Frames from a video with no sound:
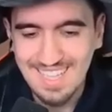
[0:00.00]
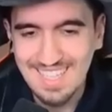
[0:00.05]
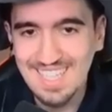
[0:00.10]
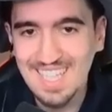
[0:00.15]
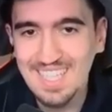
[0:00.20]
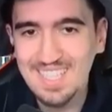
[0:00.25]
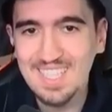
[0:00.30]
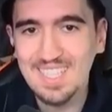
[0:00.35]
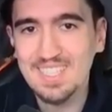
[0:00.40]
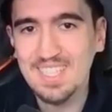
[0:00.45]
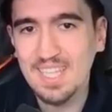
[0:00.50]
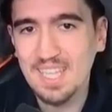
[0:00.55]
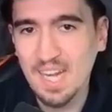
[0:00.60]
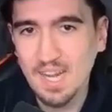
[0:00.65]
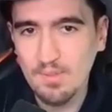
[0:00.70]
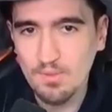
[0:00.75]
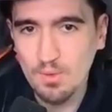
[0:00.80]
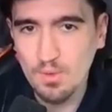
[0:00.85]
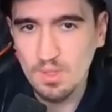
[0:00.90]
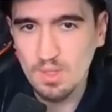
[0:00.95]
this is the set that
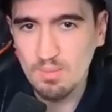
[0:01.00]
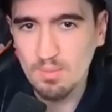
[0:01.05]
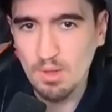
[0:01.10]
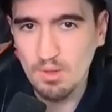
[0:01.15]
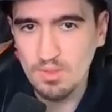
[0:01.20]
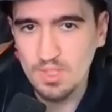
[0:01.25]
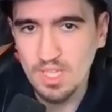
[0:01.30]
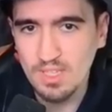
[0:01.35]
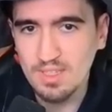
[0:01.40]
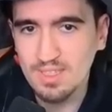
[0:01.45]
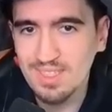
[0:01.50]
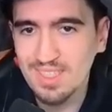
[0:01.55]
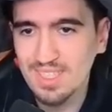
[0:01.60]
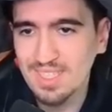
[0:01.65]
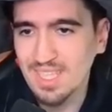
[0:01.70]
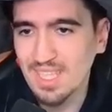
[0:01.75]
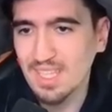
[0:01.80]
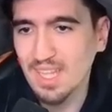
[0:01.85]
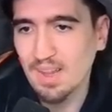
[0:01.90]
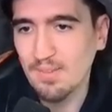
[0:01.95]
I've talked about, chat. This is the
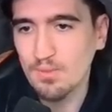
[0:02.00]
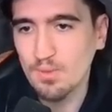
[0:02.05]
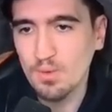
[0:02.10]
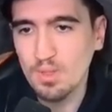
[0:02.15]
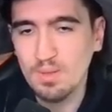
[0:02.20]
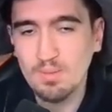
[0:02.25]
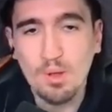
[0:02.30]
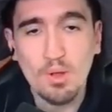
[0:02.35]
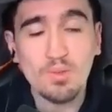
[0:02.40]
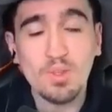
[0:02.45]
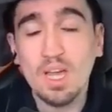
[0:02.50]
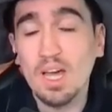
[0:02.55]
set that I've talked about.